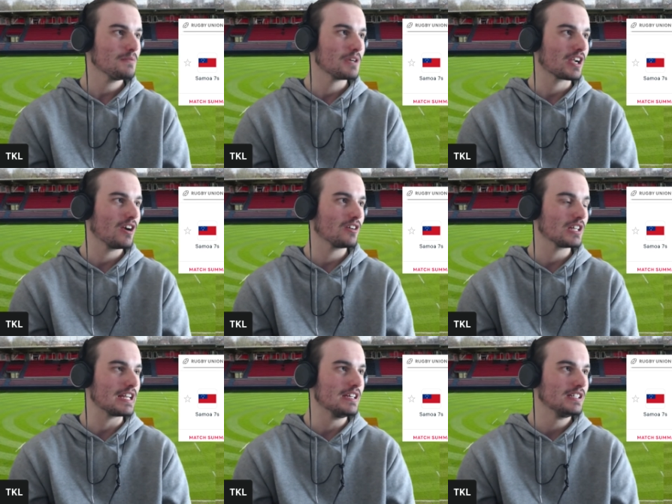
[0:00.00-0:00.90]
But
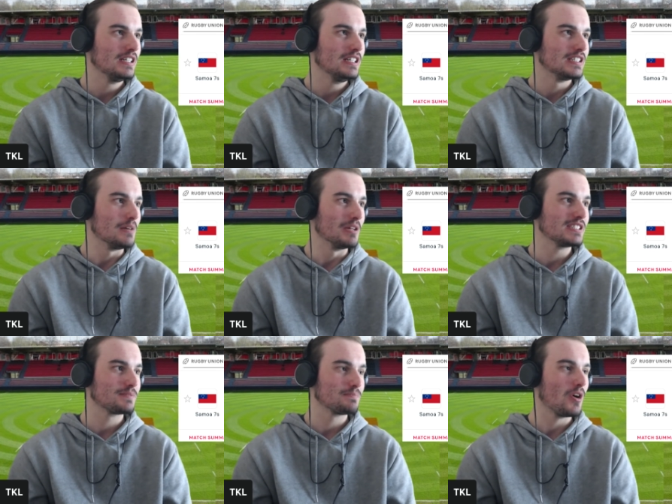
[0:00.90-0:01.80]
currently, the
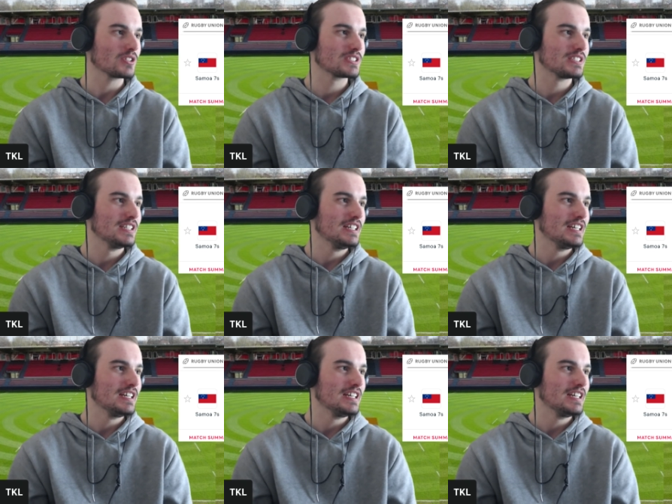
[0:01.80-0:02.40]
Blitzboks